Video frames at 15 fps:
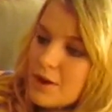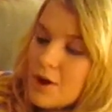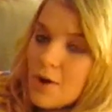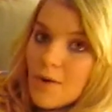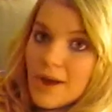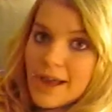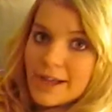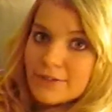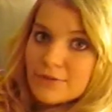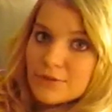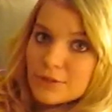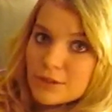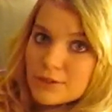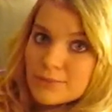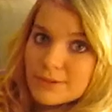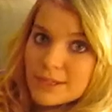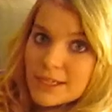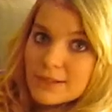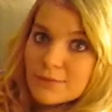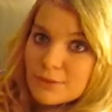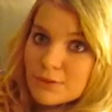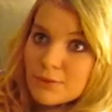"Oh, I had you
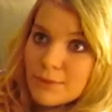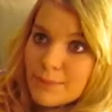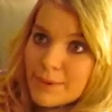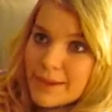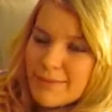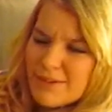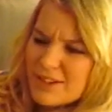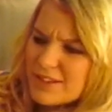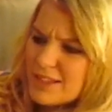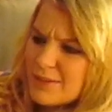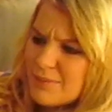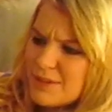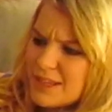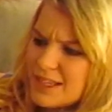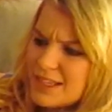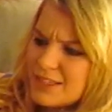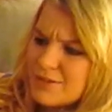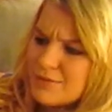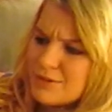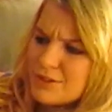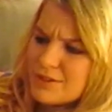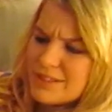circumcised when you were a baby." They'd be like,
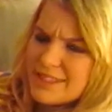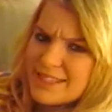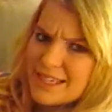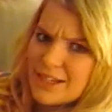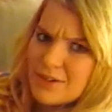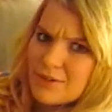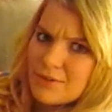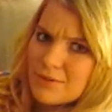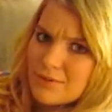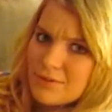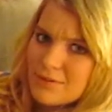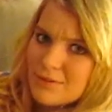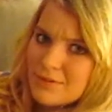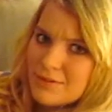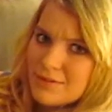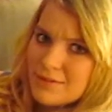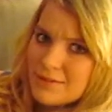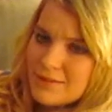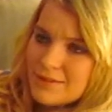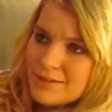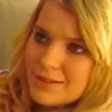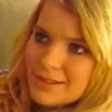"Ew, you're a sicko."
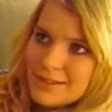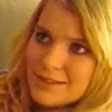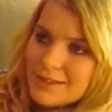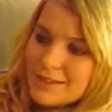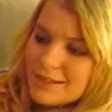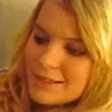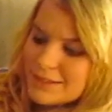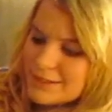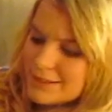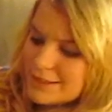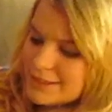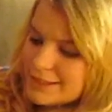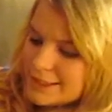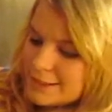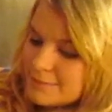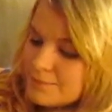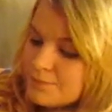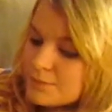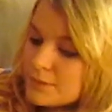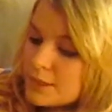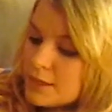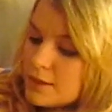Like, seriously.
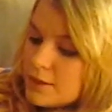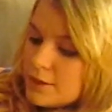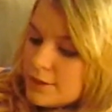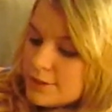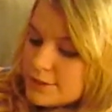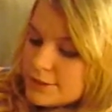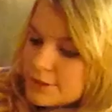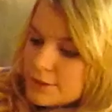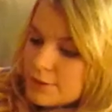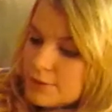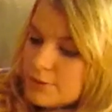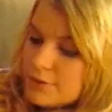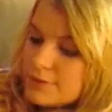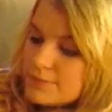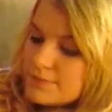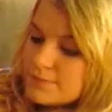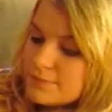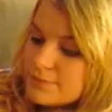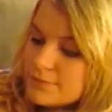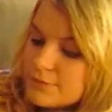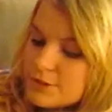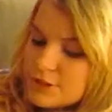So,
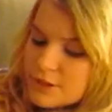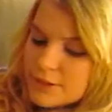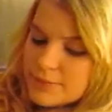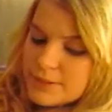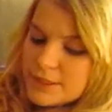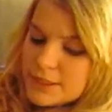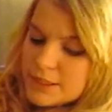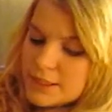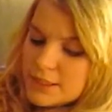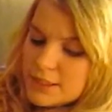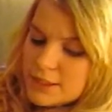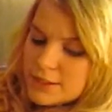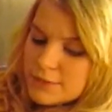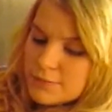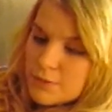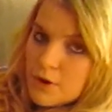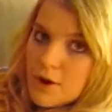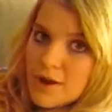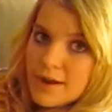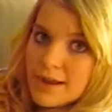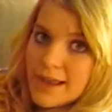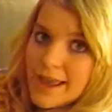circumcision is
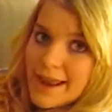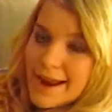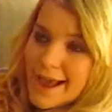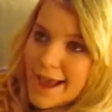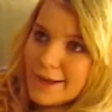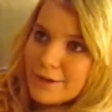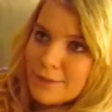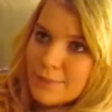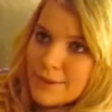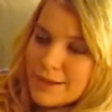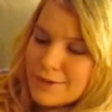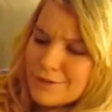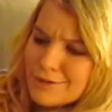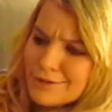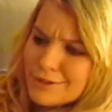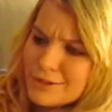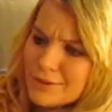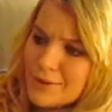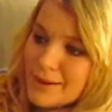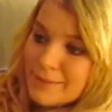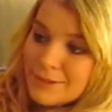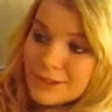wrong, and I know better, so
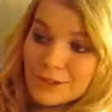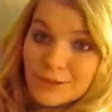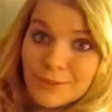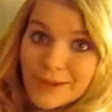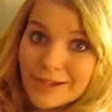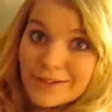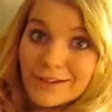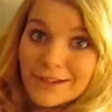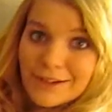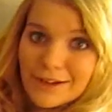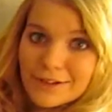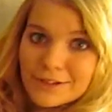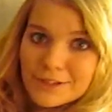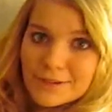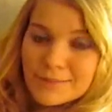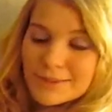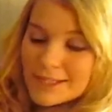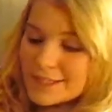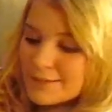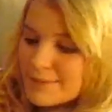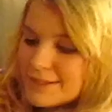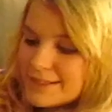I'm going to do better and not
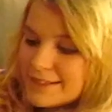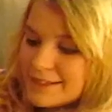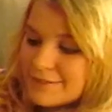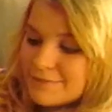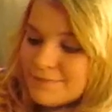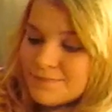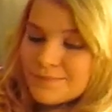circumcise my son.